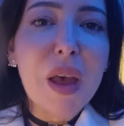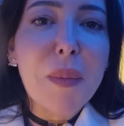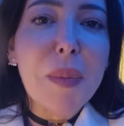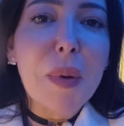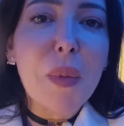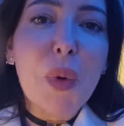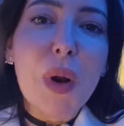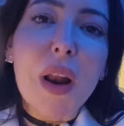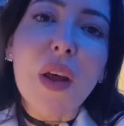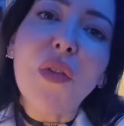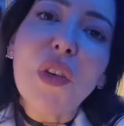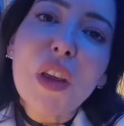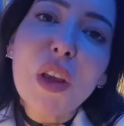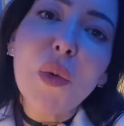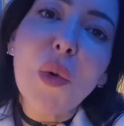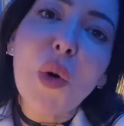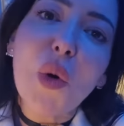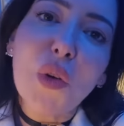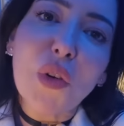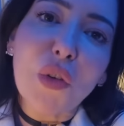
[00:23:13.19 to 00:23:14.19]
But whenever
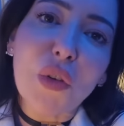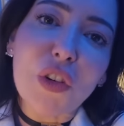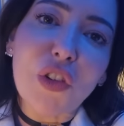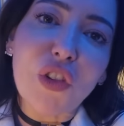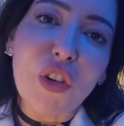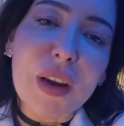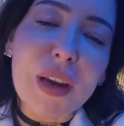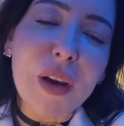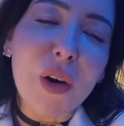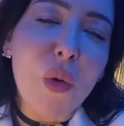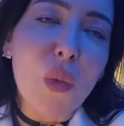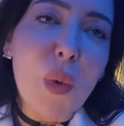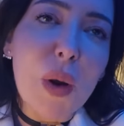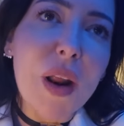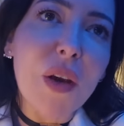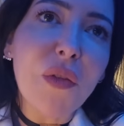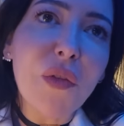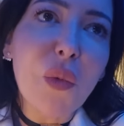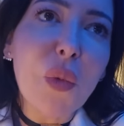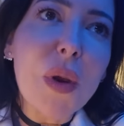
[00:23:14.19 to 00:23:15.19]
you order a drink, or
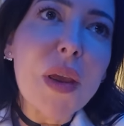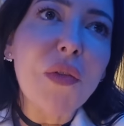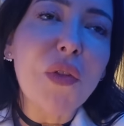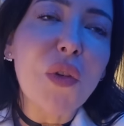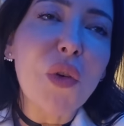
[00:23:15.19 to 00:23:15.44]
whenever we've